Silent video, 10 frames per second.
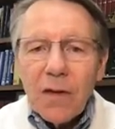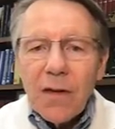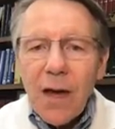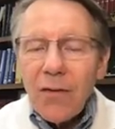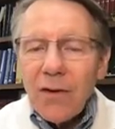
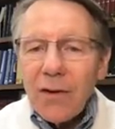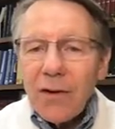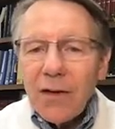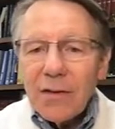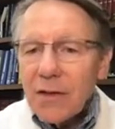Now,
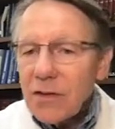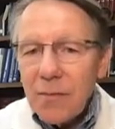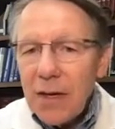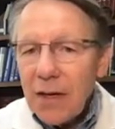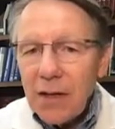doesn't
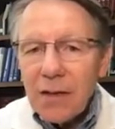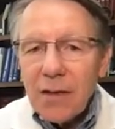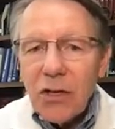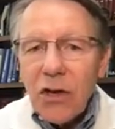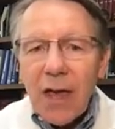mean
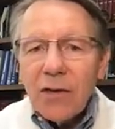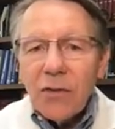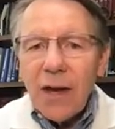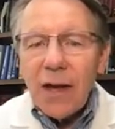that you can't do it